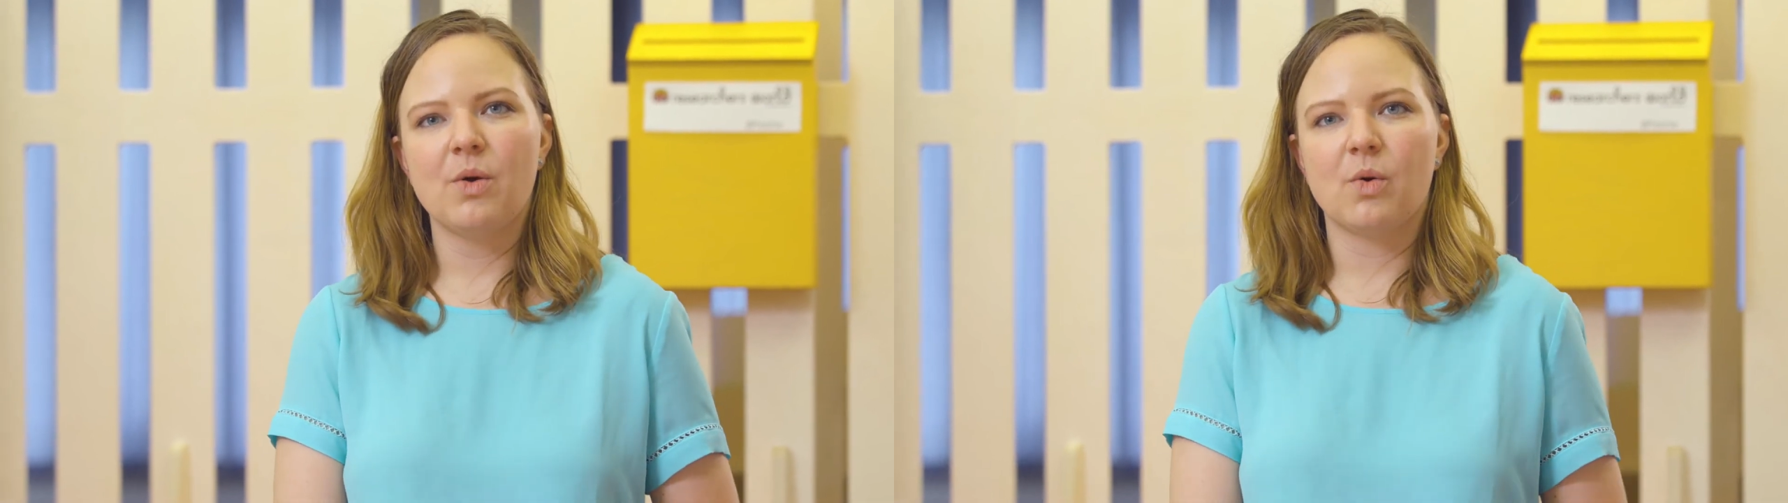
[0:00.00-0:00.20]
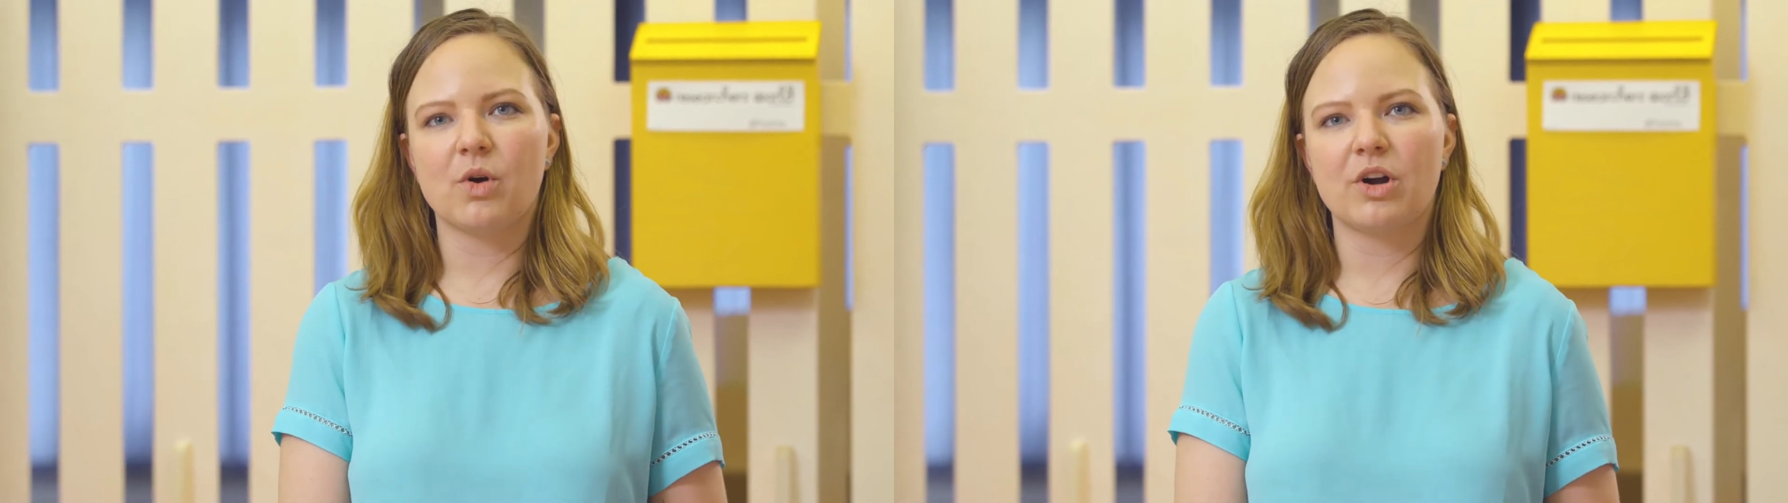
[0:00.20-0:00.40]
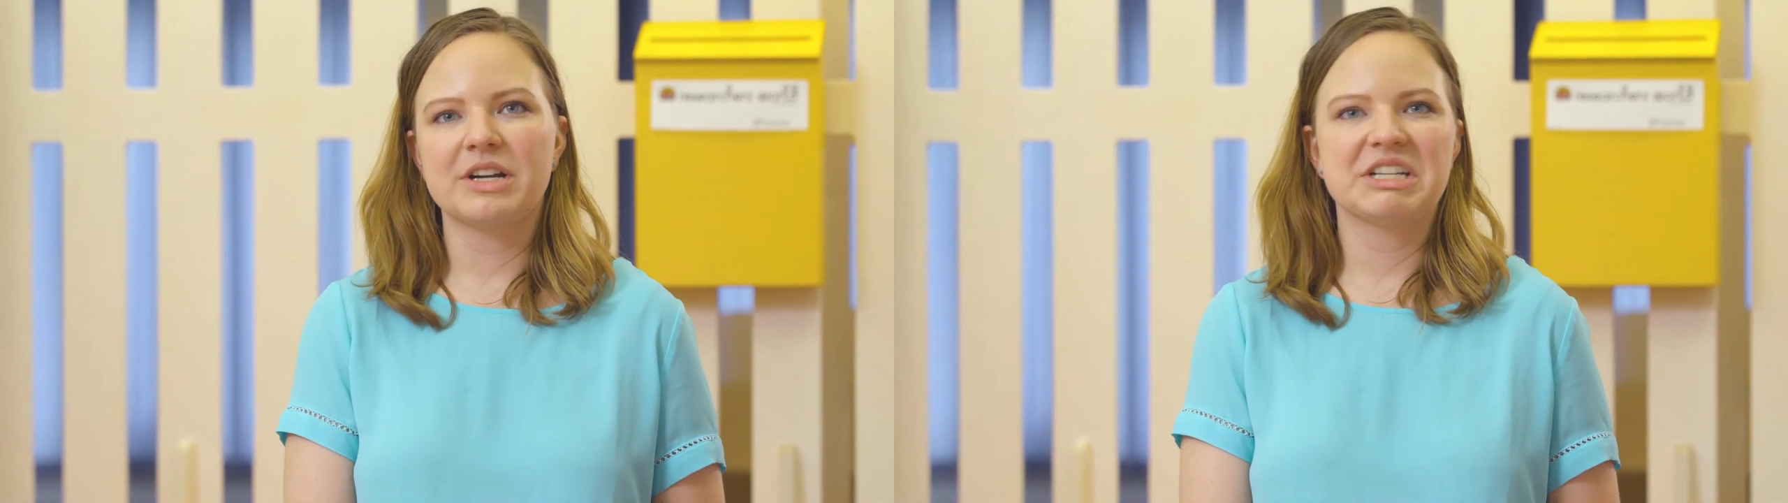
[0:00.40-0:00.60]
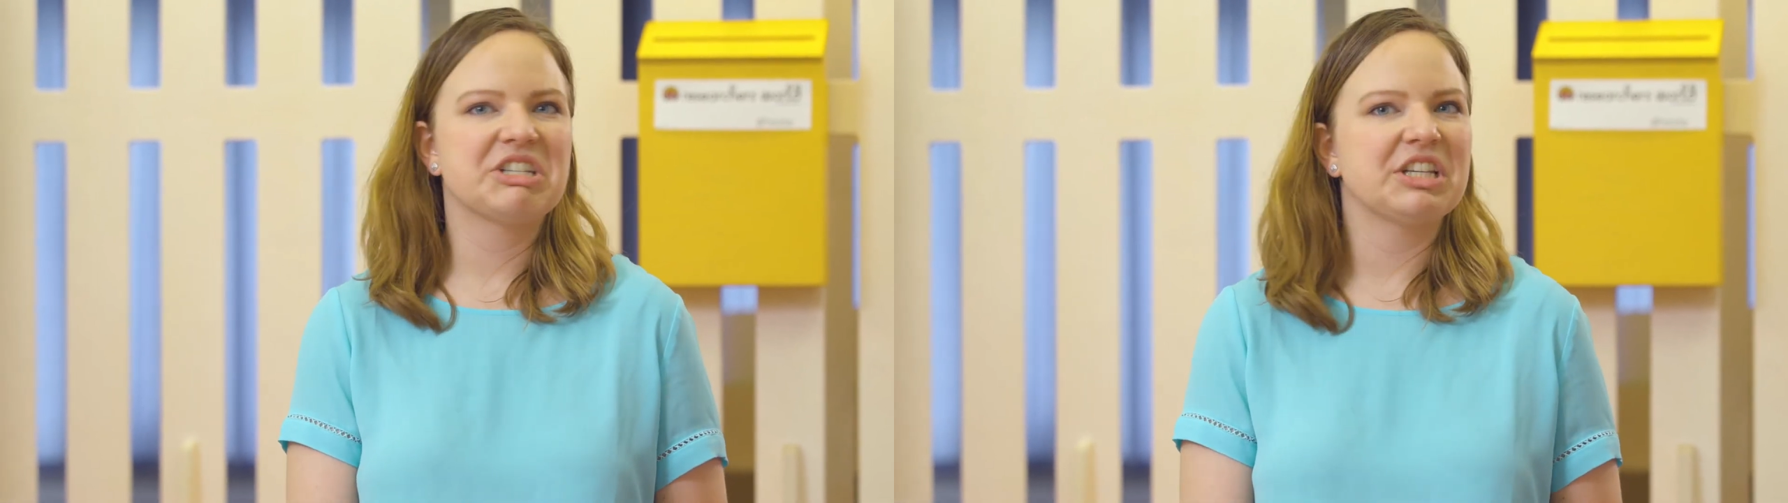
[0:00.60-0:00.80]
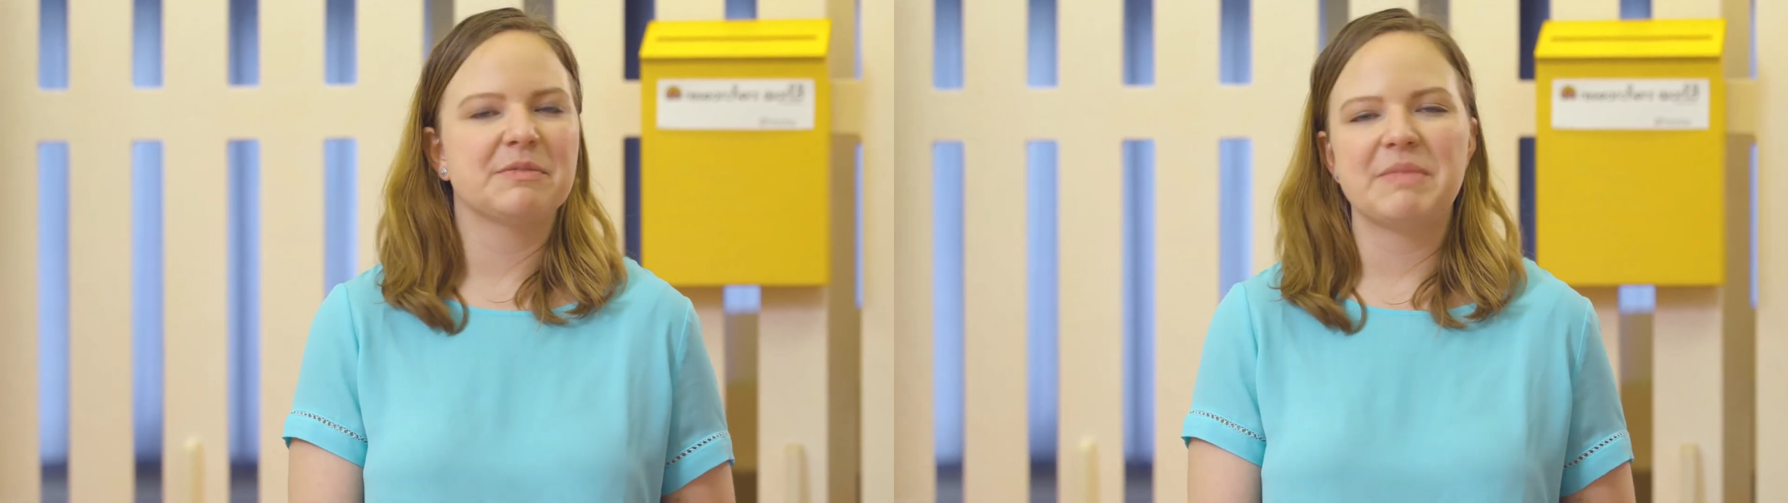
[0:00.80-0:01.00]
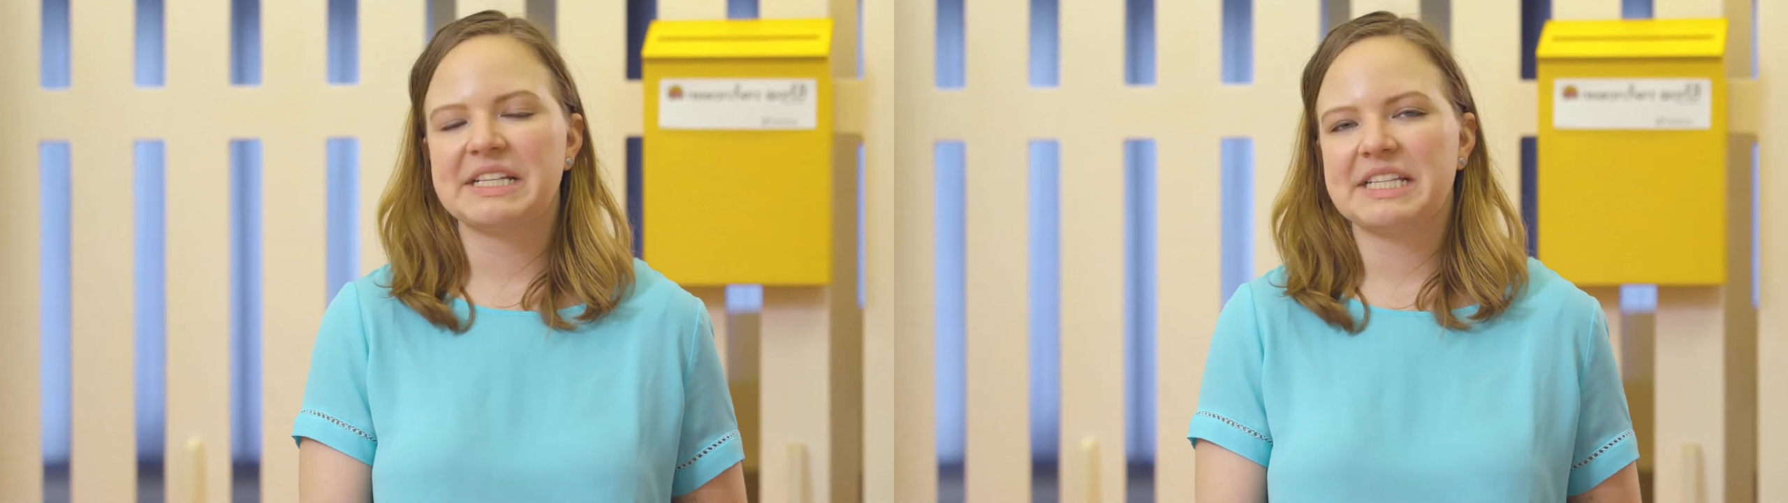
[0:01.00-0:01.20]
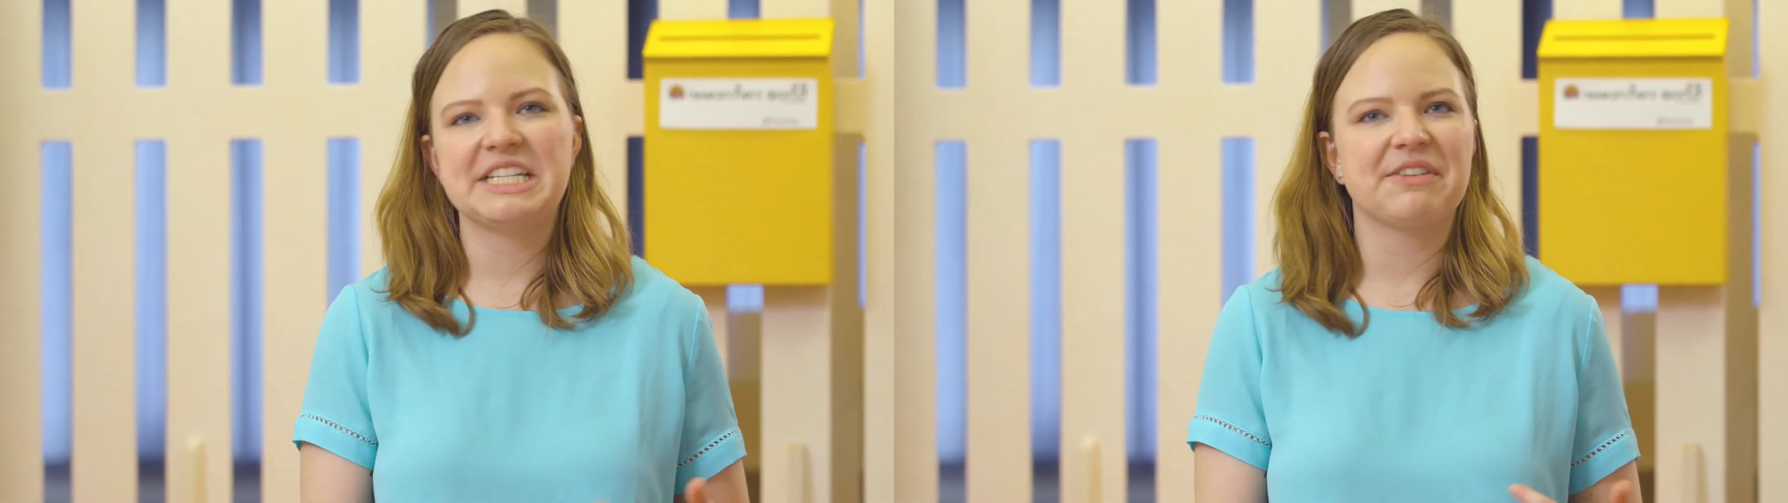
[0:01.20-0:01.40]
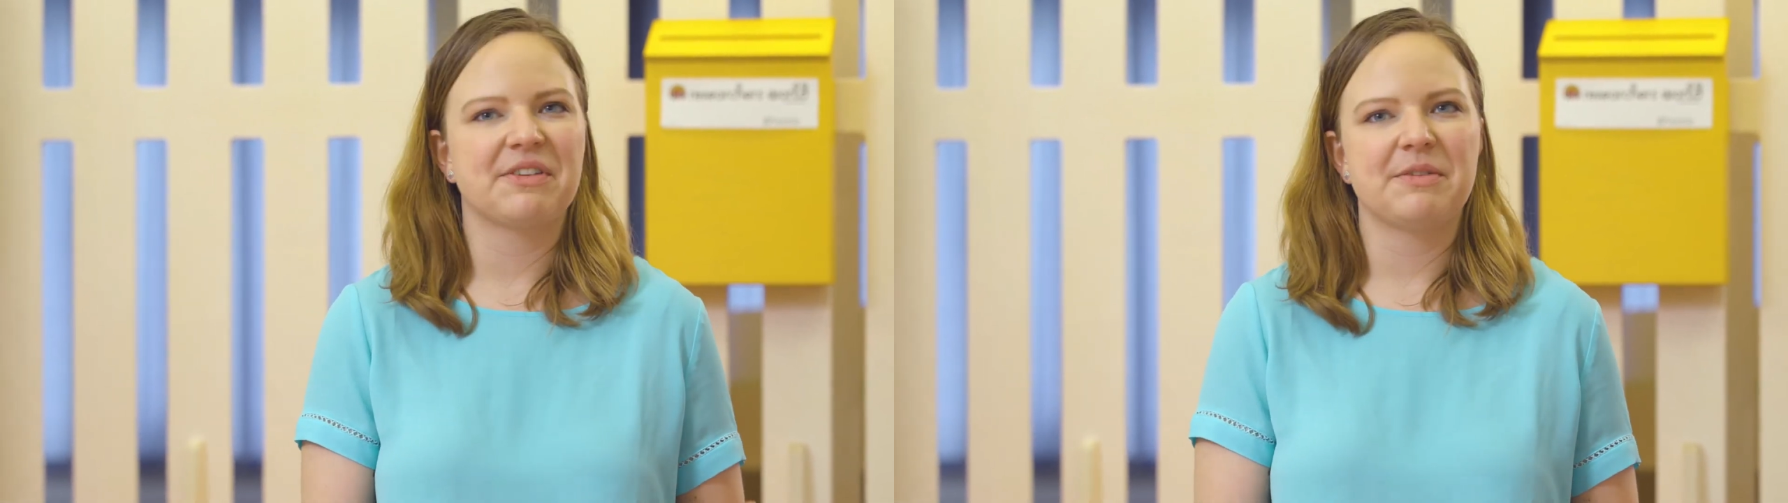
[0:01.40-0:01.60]
or just mixing
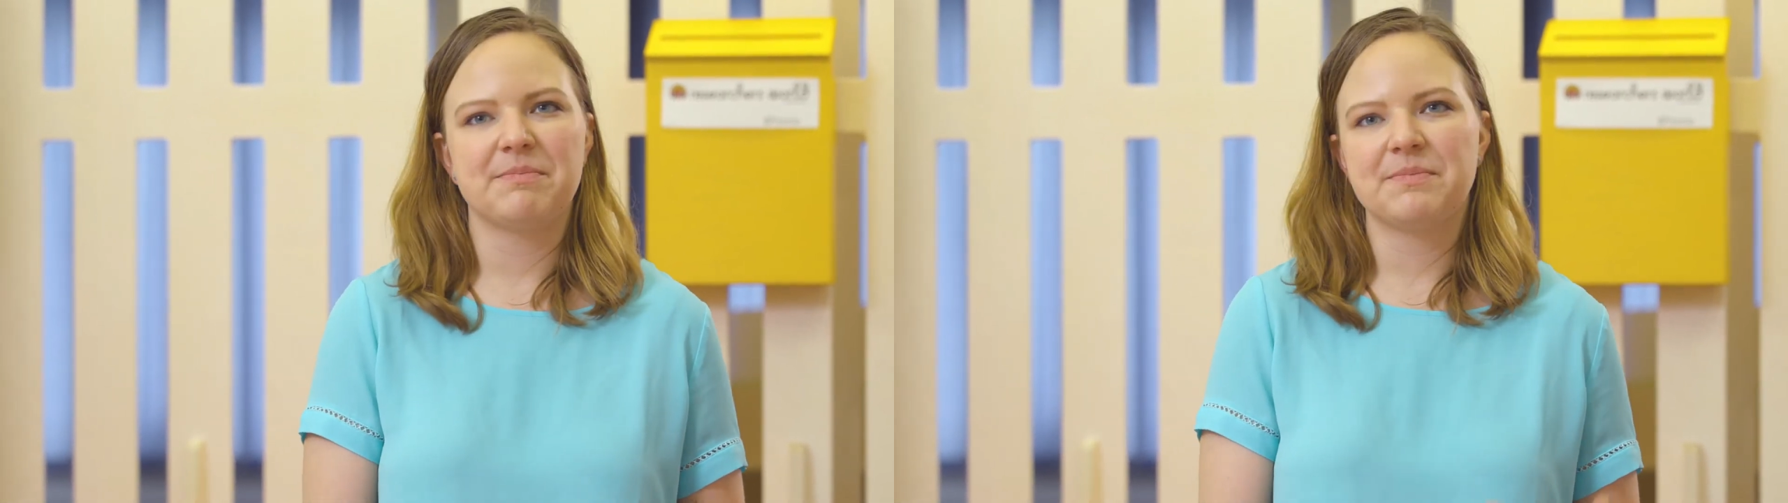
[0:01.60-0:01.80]
different